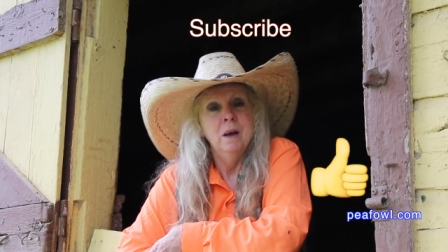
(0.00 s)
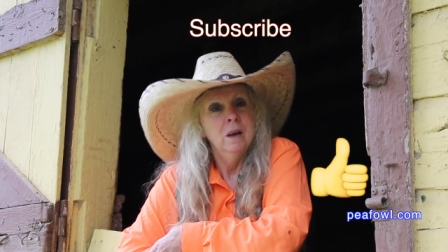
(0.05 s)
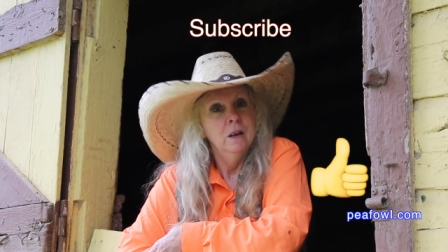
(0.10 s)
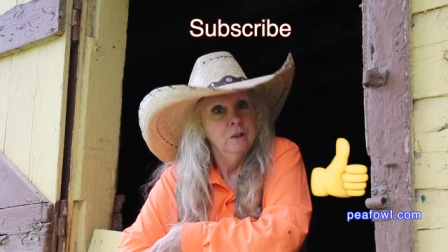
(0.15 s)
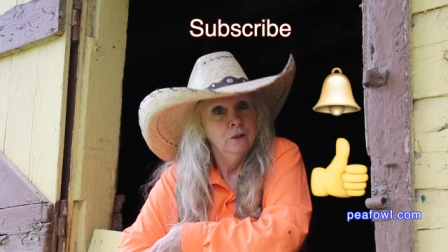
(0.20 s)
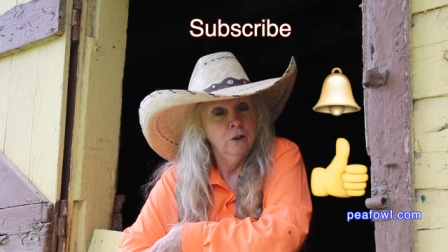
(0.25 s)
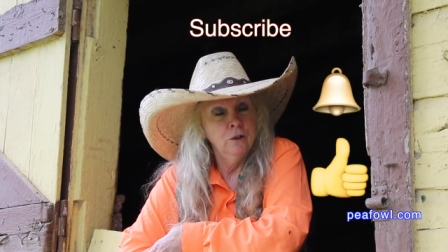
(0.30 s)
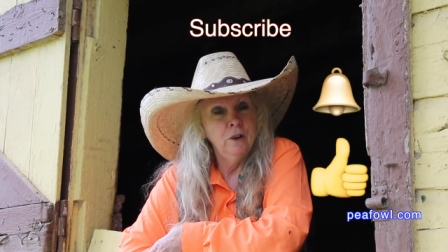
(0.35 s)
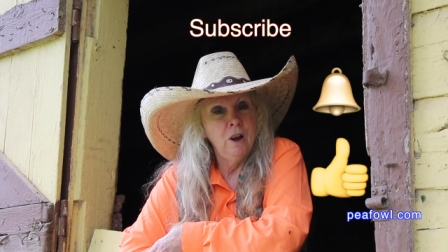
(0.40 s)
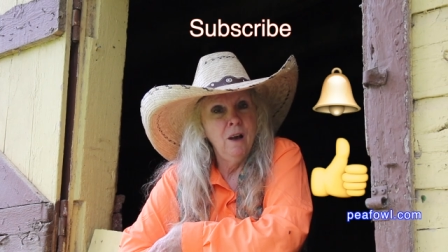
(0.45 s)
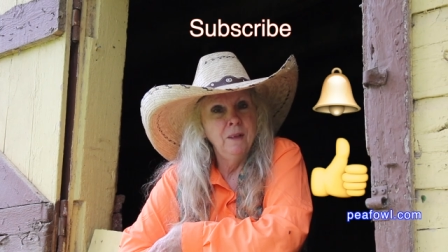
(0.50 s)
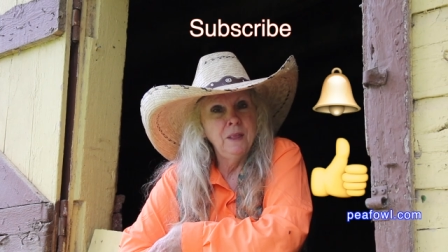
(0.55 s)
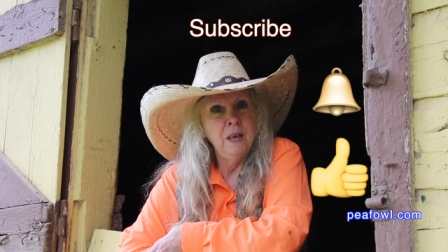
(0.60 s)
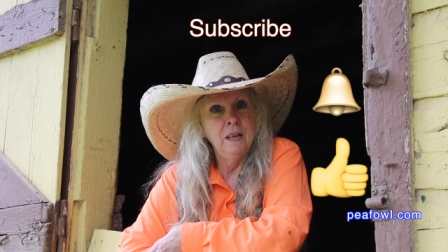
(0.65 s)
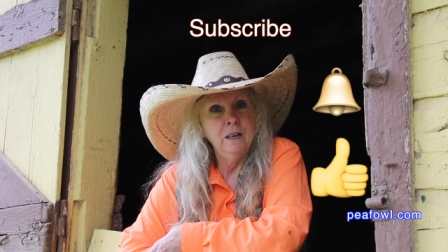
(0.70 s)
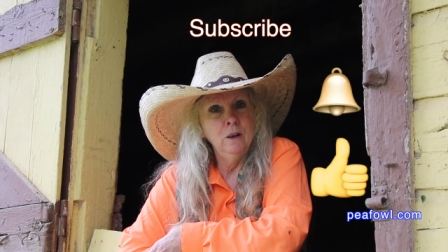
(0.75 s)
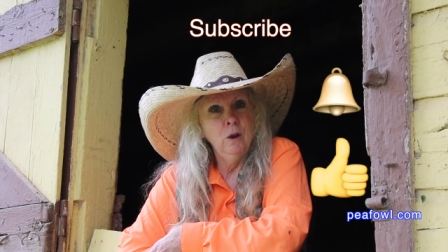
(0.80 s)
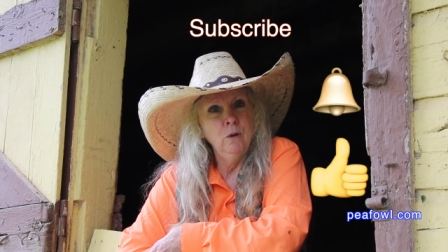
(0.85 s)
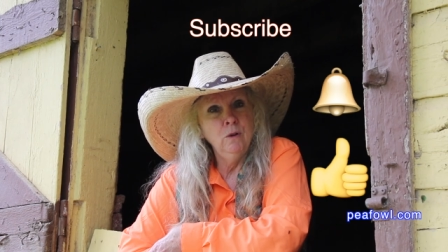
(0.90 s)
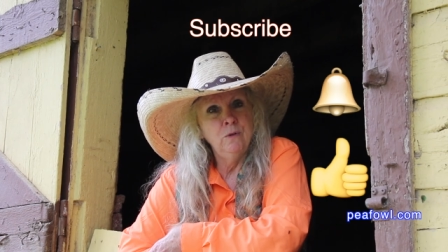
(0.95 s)
Turn on
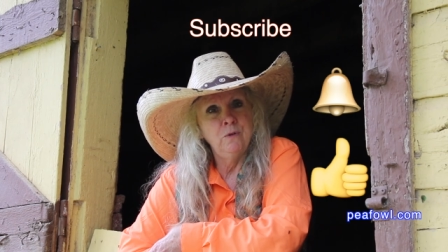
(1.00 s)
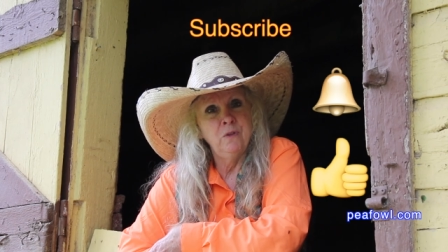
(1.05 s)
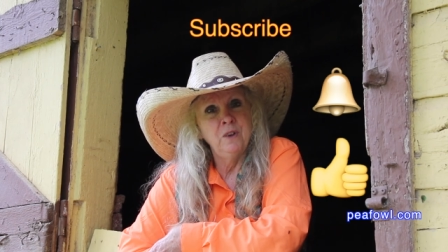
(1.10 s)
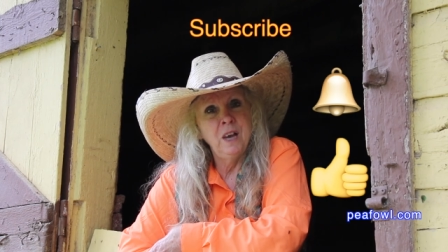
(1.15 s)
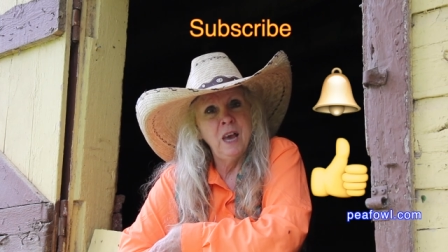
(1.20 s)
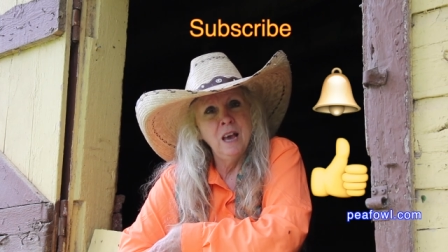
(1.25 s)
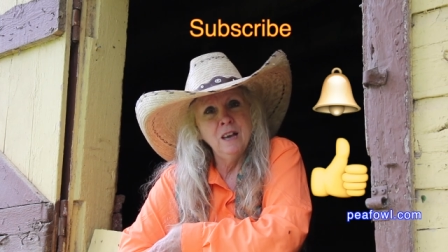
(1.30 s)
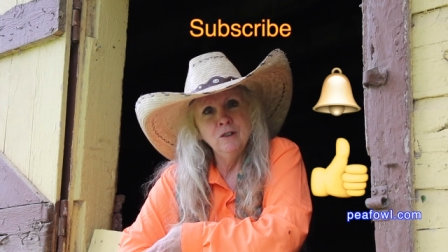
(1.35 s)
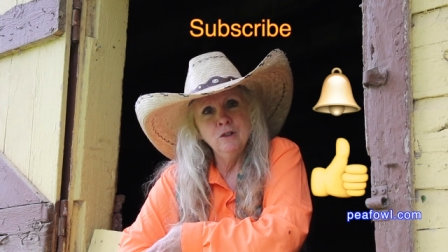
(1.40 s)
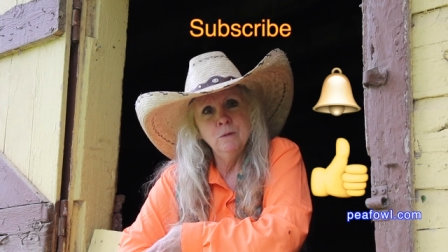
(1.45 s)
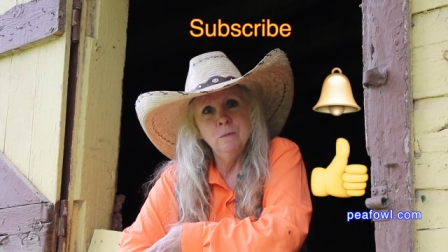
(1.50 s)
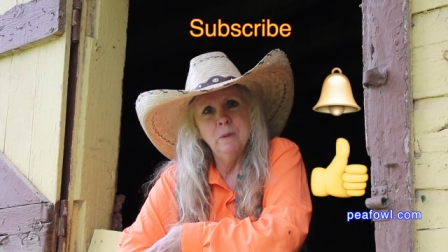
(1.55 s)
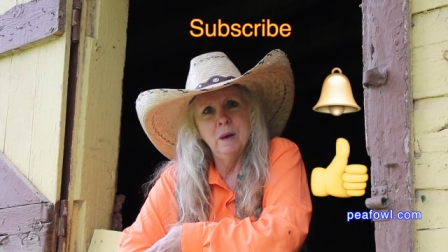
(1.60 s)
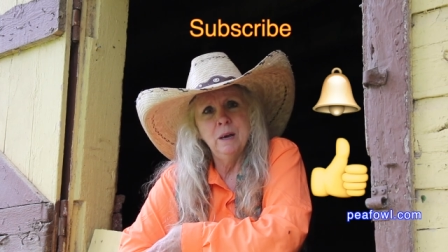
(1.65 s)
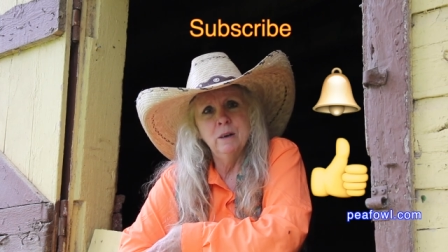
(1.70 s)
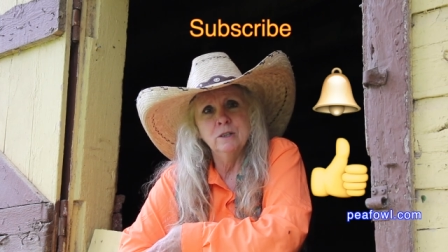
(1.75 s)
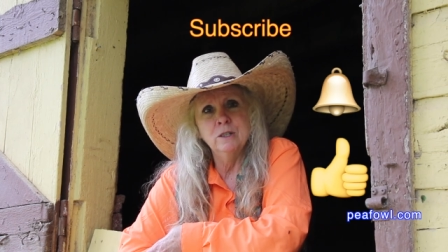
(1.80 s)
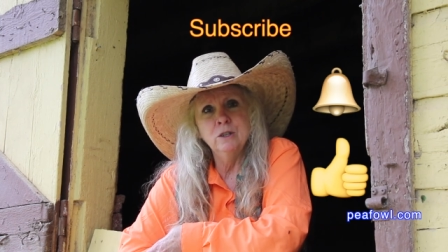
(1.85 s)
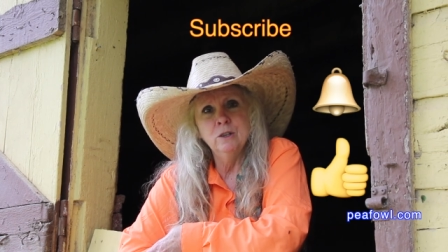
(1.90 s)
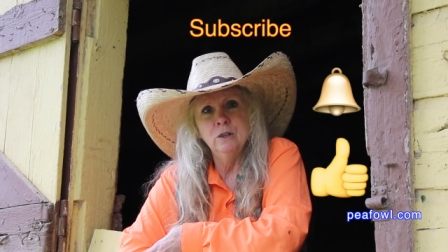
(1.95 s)
that notification
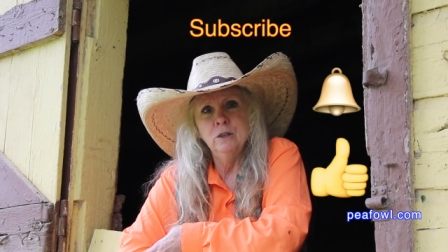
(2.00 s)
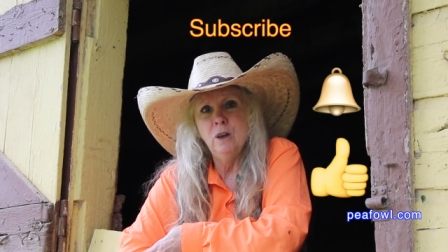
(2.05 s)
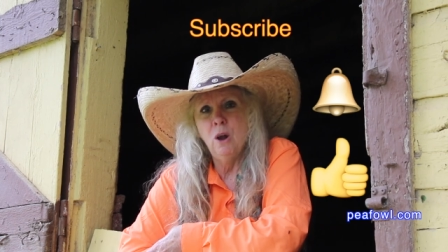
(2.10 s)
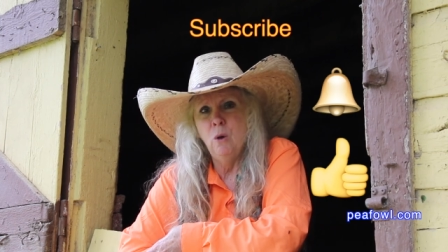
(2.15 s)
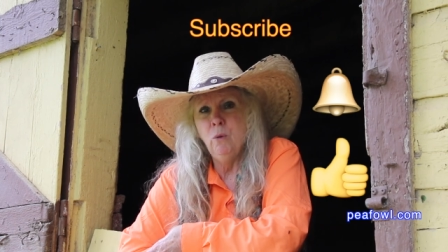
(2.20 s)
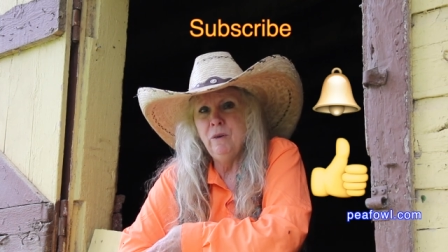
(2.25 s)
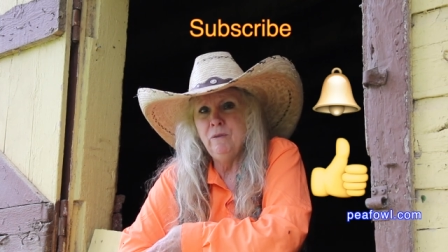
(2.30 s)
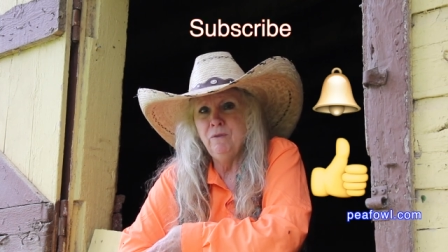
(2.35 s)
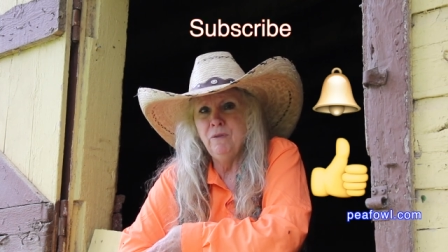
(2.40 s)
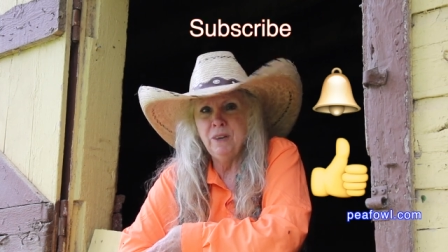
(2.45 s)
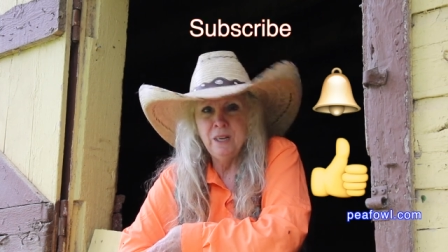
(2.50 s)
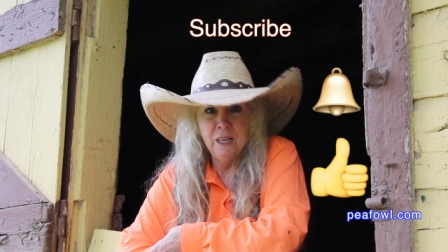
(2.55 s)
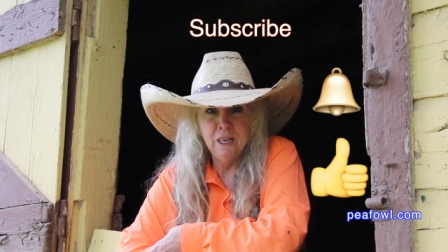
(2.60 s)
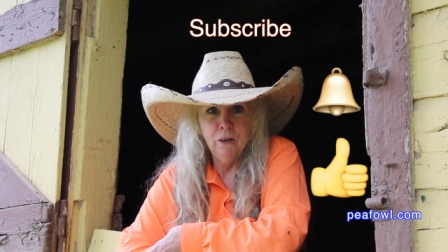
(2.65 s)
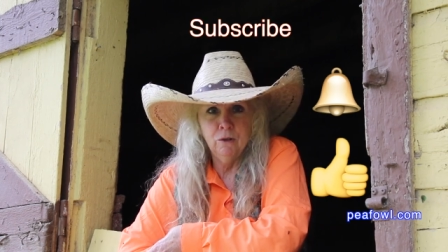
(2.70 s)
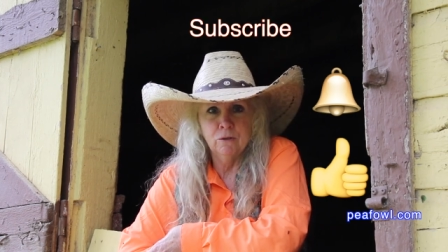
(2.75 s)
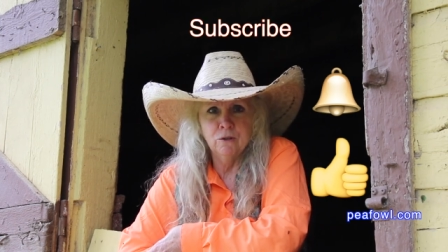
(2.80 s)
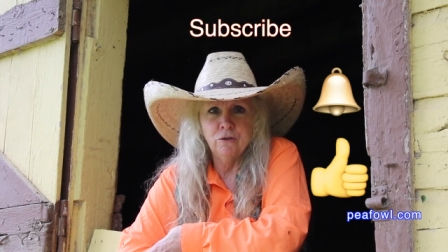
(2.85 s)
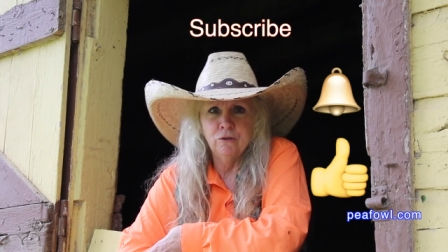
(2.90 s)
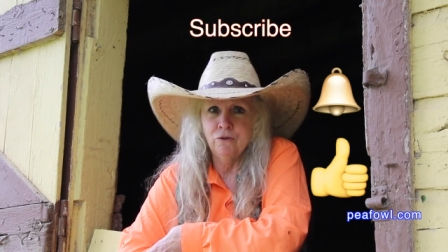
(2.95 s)
bell so you know when
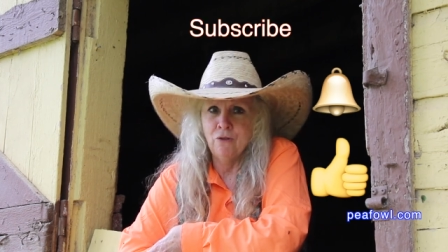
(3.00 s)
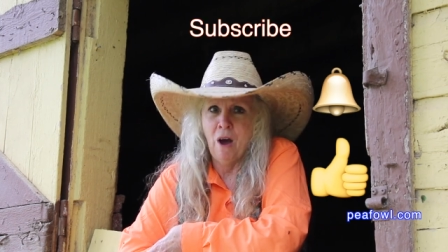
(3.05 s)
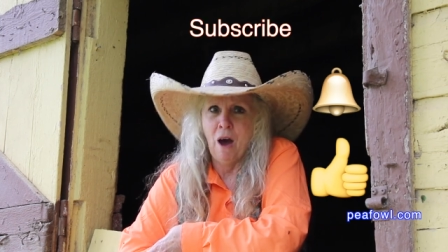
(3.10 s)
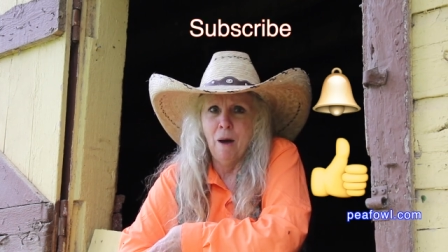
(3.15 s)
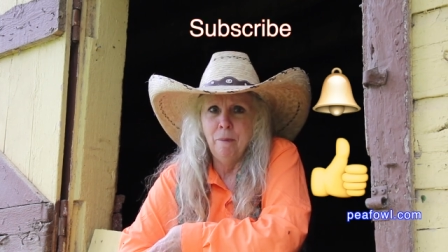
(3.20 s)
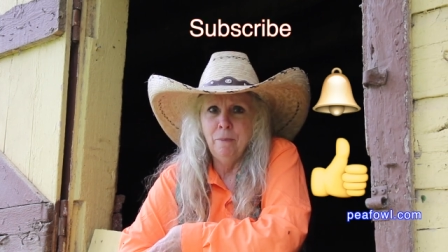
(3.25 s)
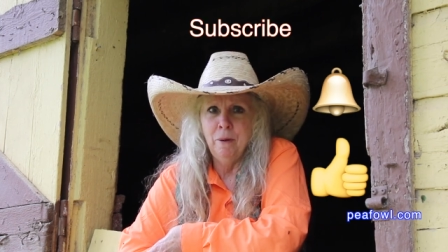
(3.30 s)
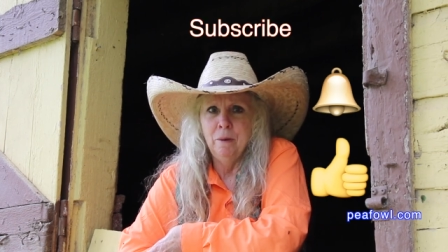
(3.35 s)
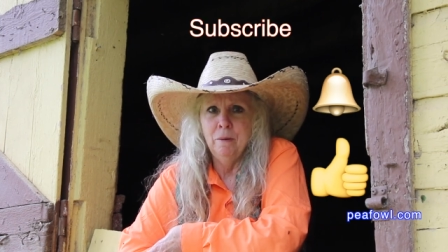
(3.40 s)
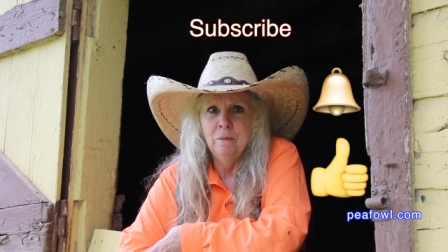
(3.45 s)
videos drop.